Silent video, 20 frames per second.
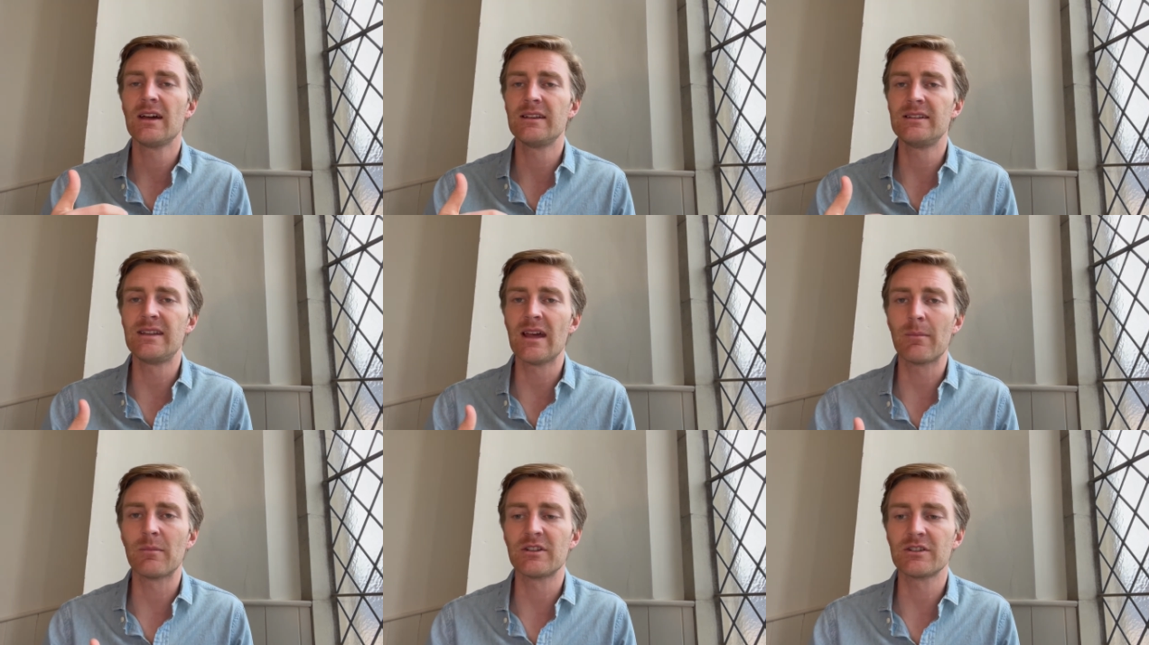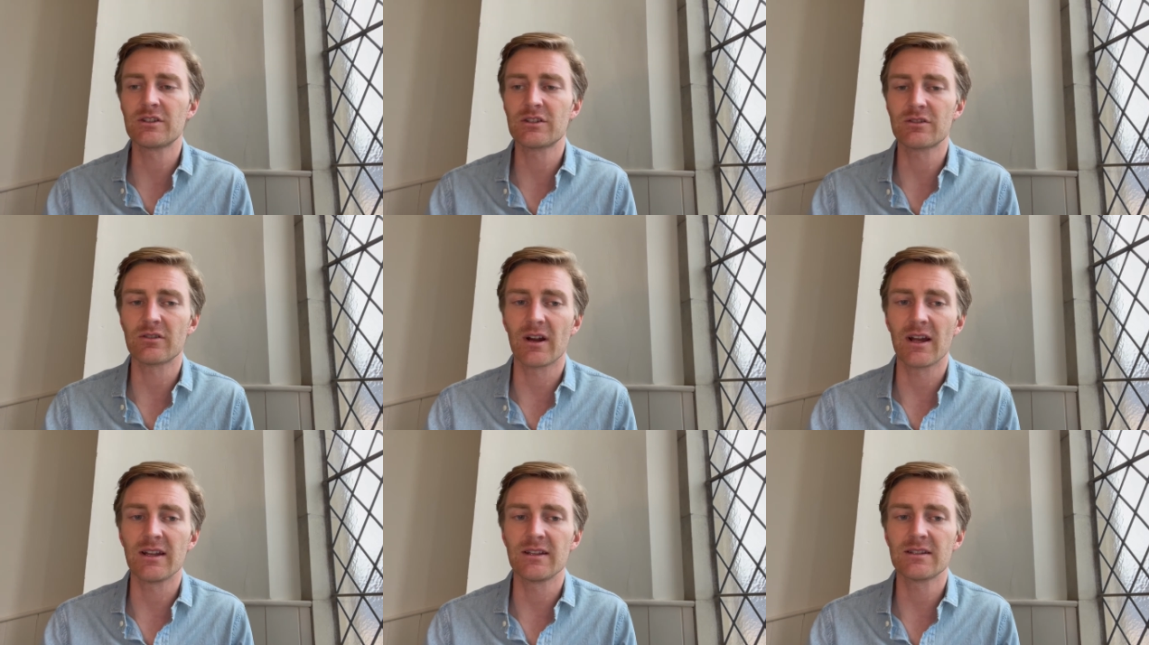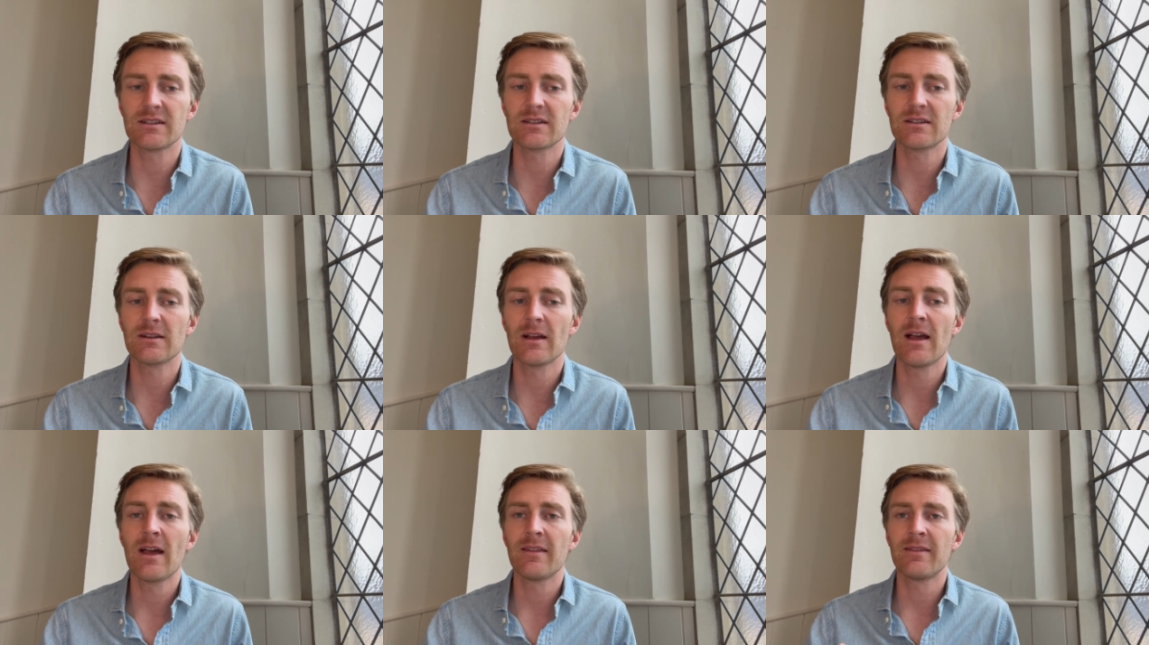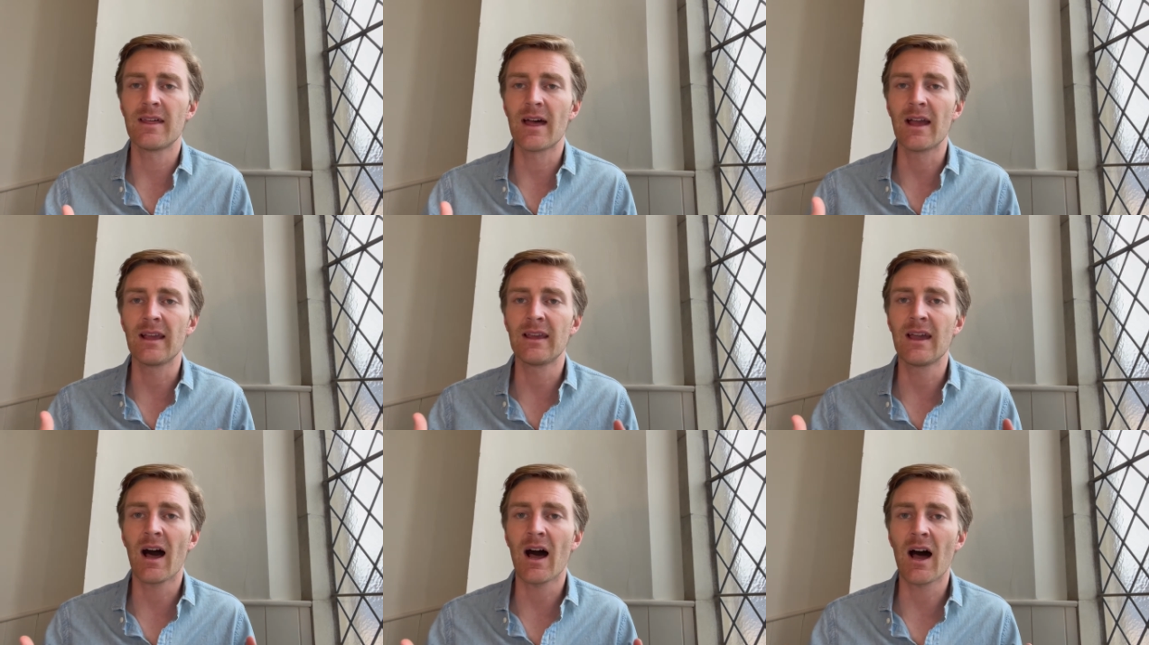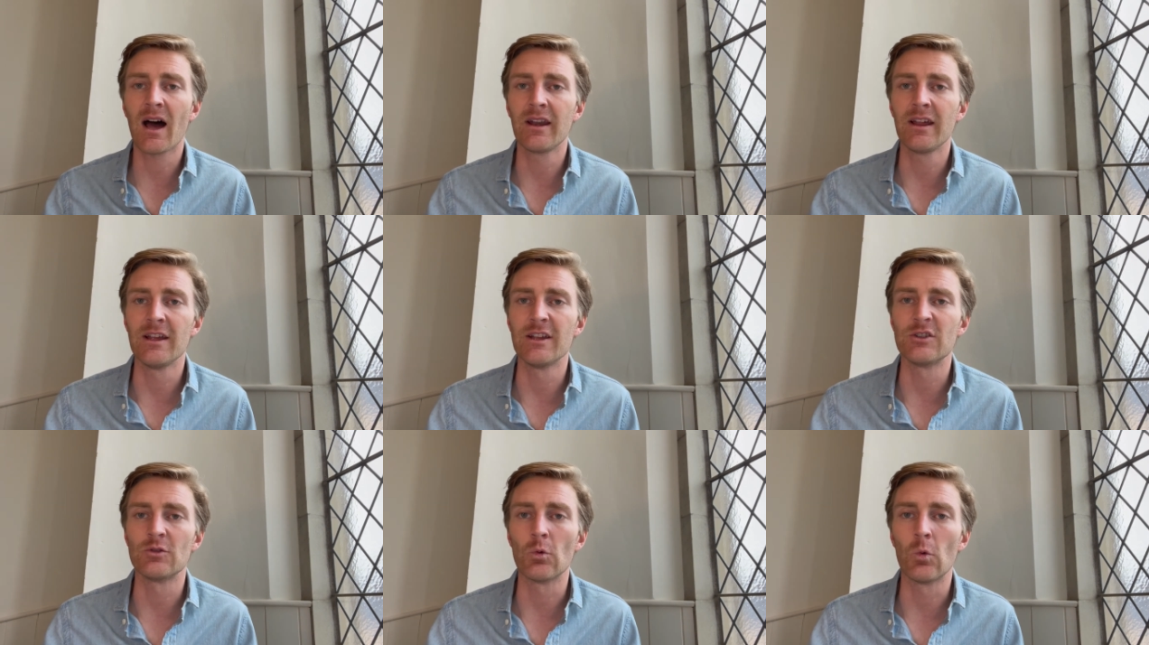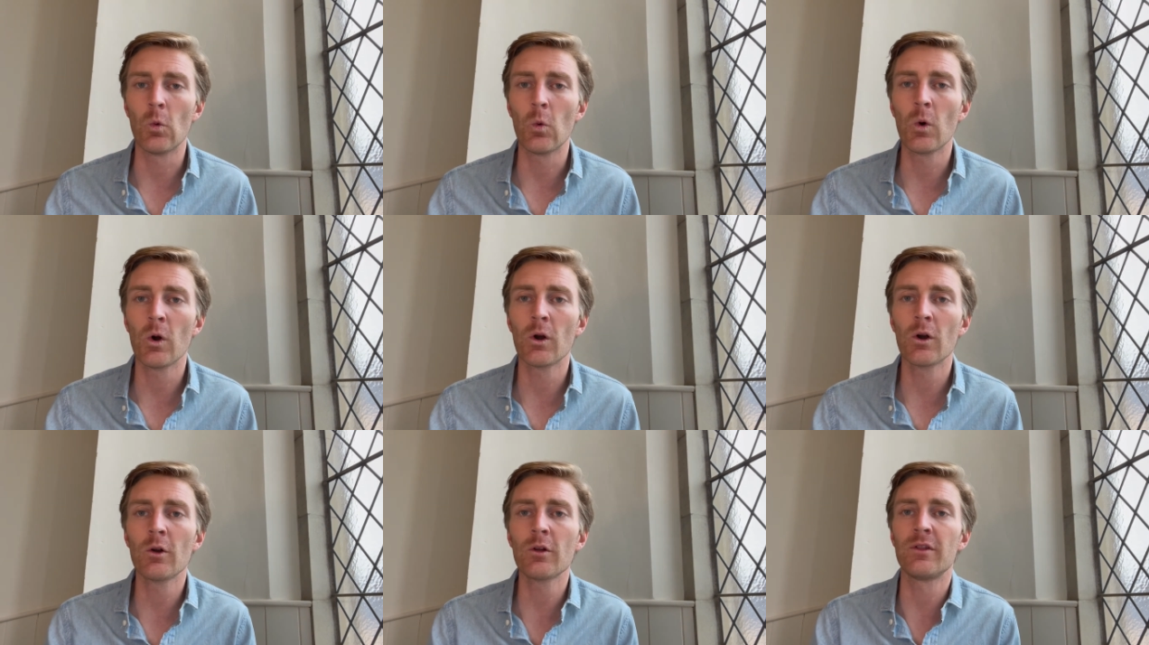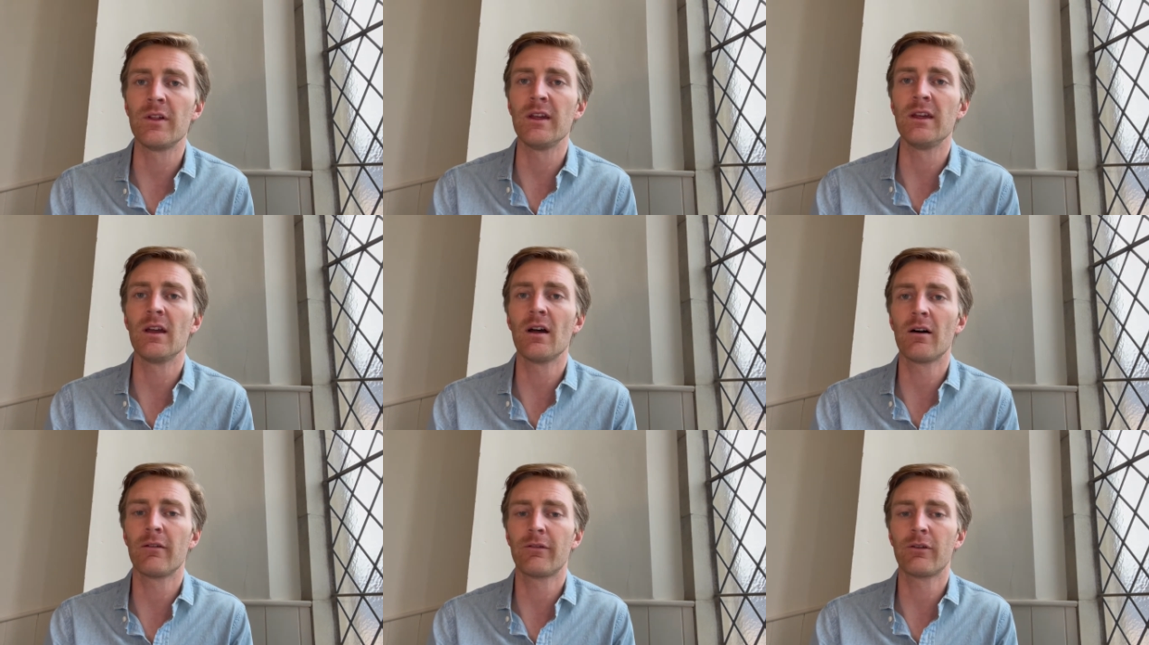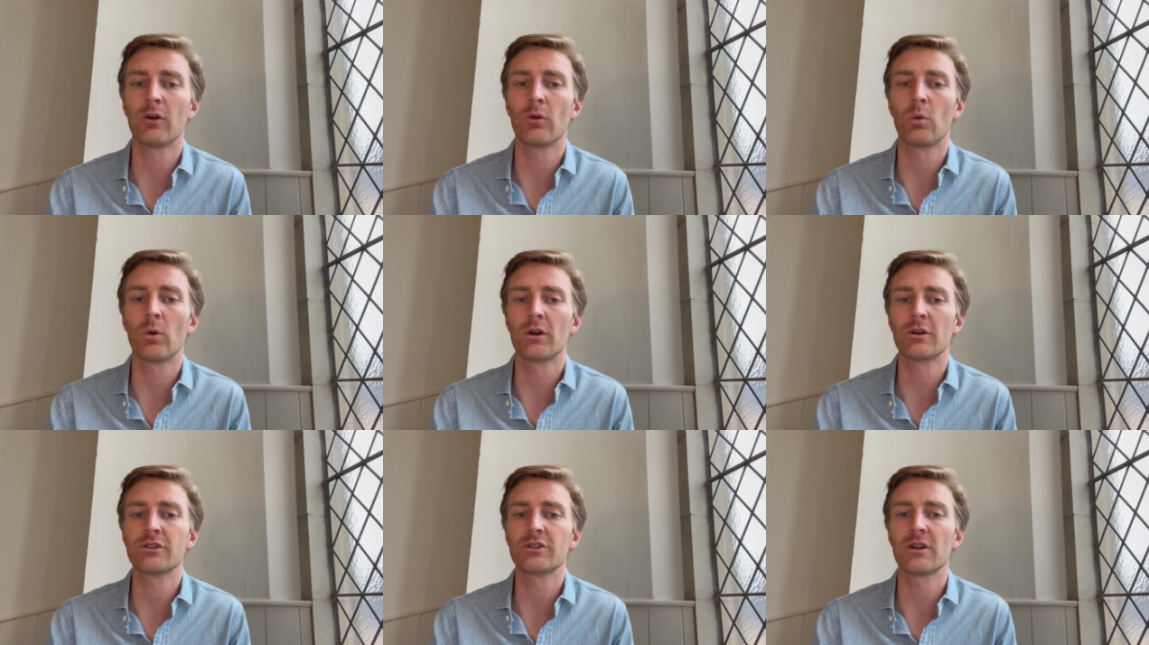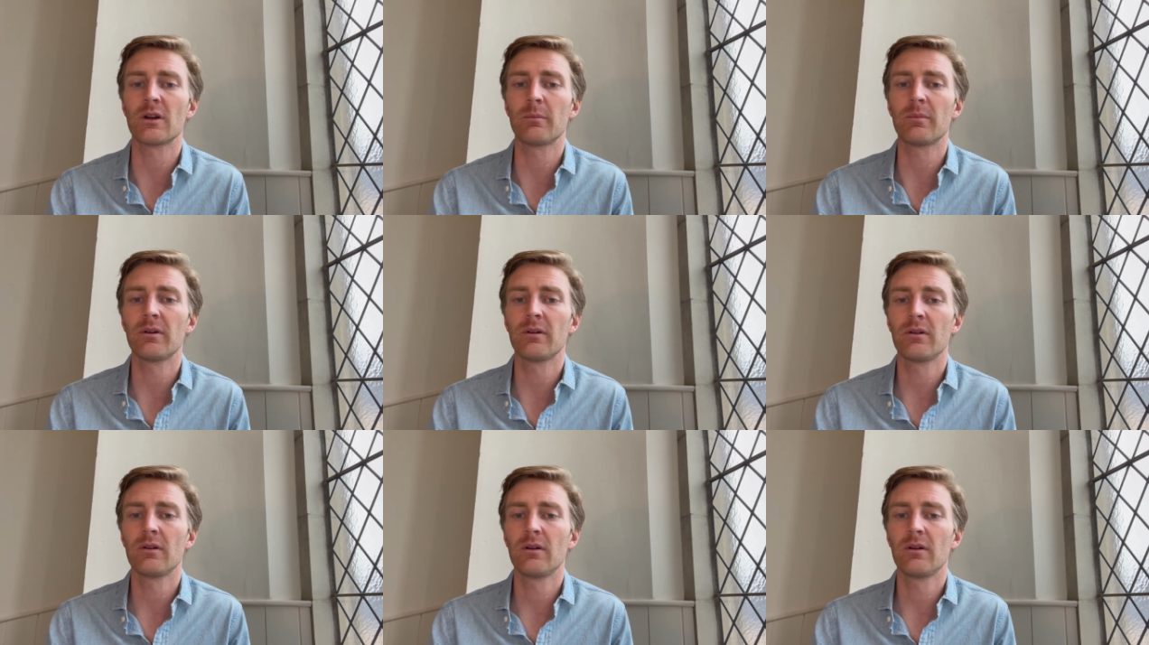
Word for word: demonstrates that God is worthy of her worship